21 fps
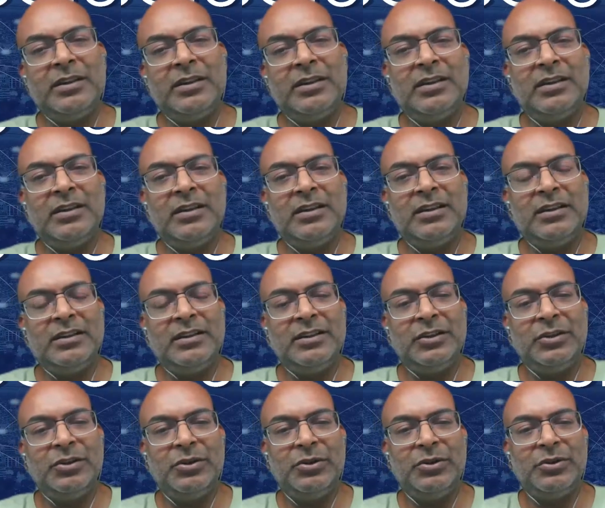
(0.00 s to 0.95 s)

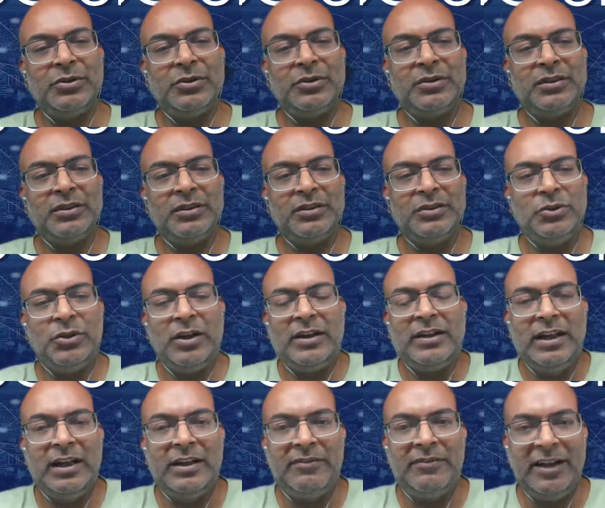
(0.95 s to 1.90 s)
you are delivering
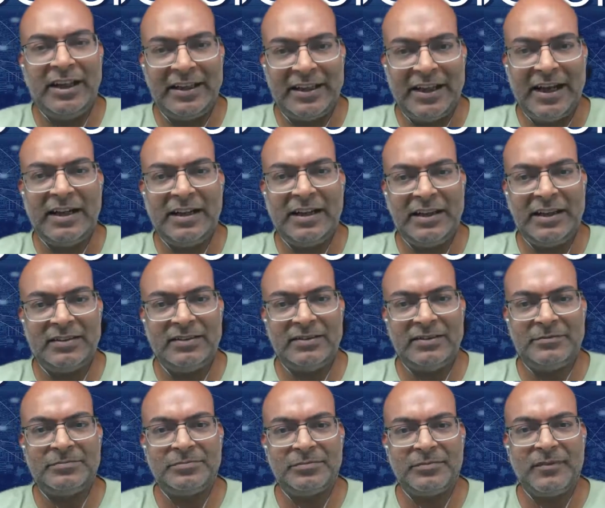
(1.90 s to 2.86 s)
that,
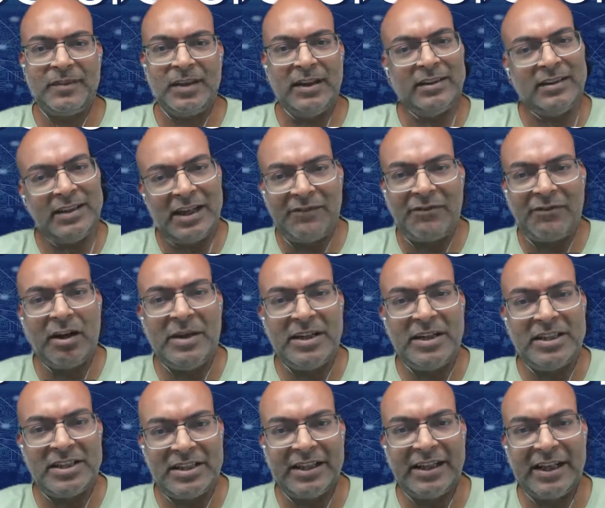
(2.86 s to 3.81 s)
there will be
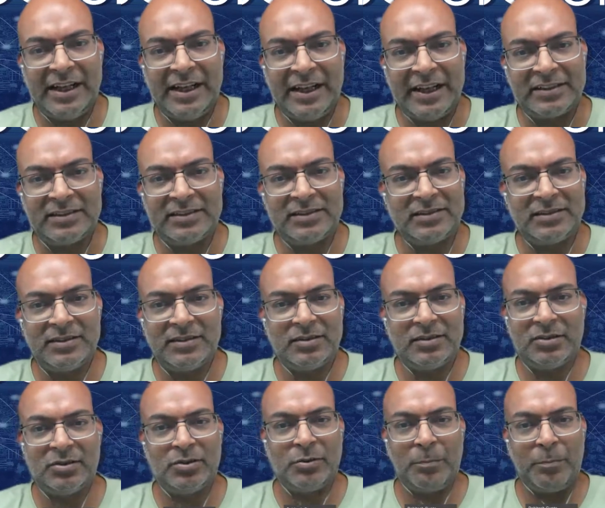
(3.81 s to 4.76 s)
stickiness. So
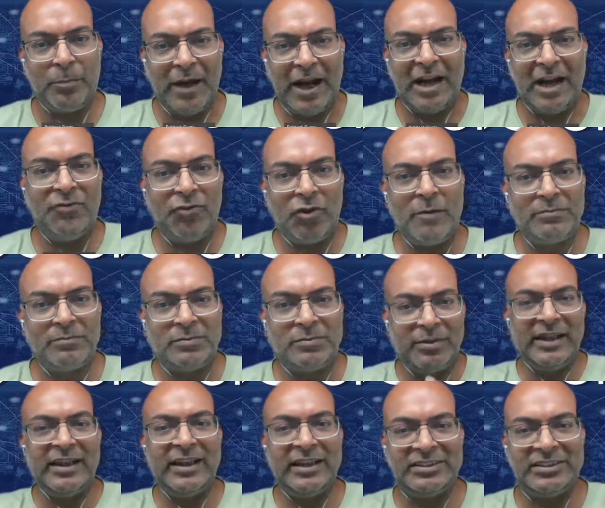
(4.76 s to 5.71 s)
platforms bring
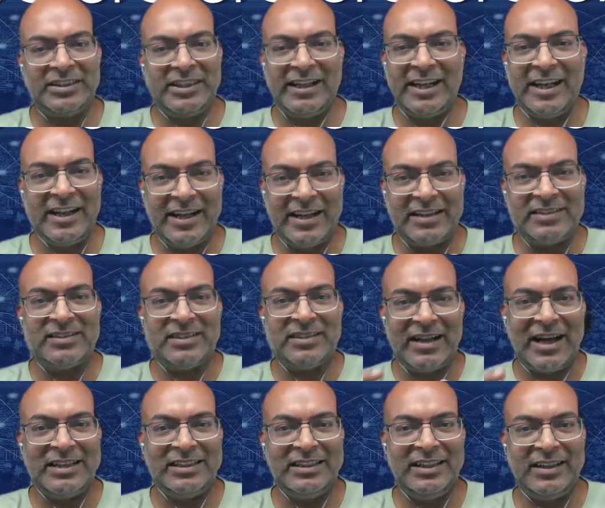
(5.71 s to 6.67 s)
stickiness, I
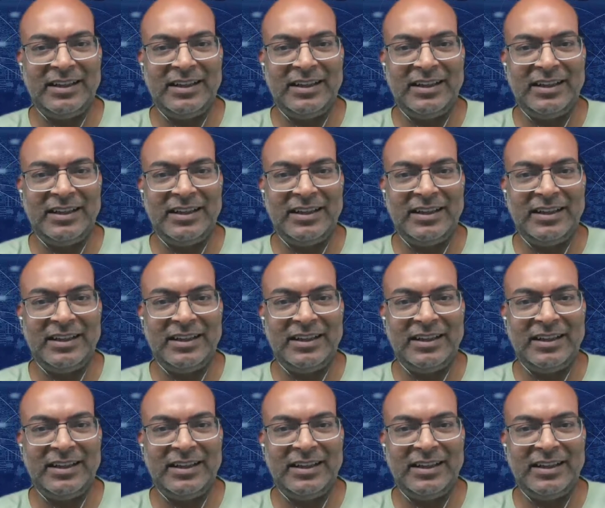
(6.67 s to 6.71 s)
think,